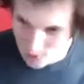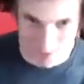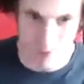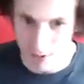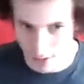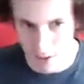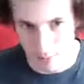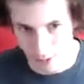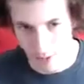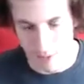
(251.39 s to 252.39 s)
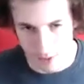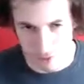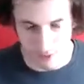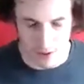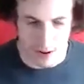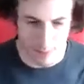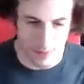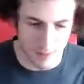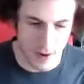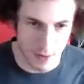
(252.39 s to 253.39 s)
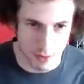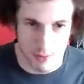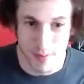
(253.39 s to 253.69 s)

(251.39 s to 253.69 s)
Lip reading: tomorrow night we do have Eastern Conference Finals,